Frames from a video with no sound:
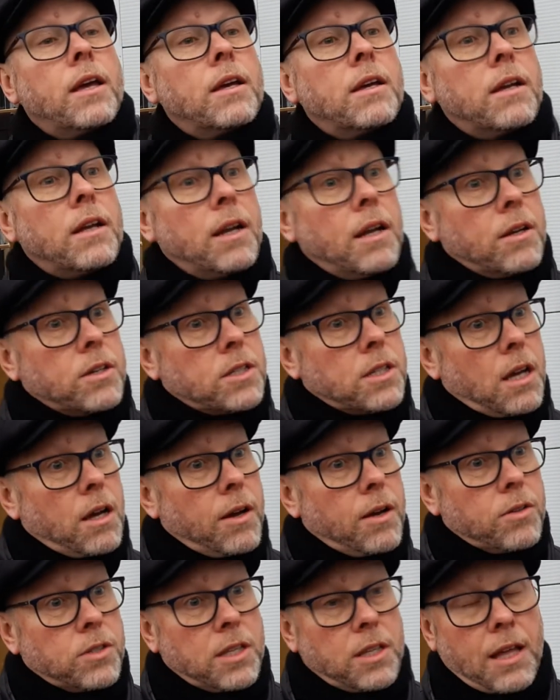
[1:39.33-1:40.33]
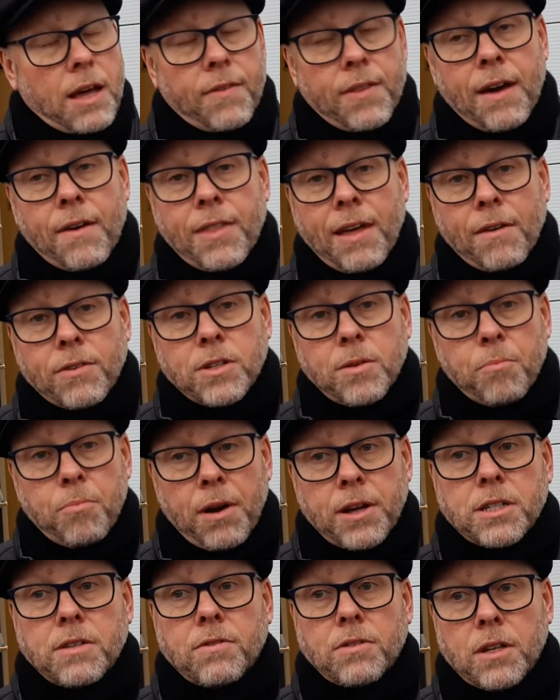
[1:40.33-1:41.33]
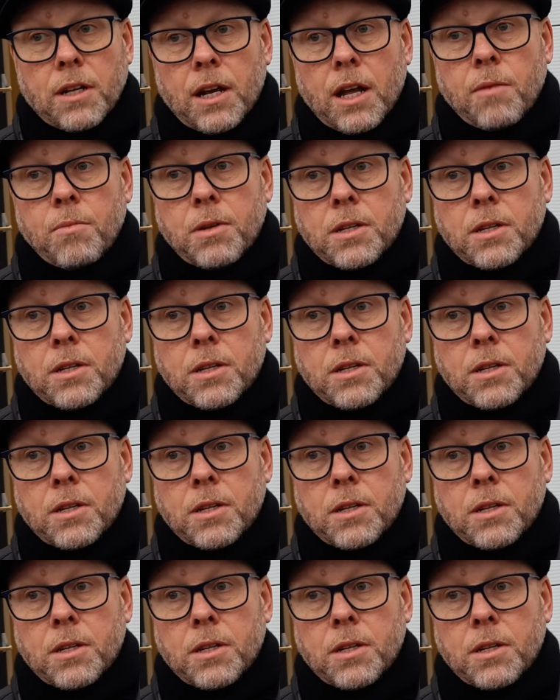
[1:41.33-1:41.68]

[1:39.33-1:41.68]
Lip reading: So that was impressive today.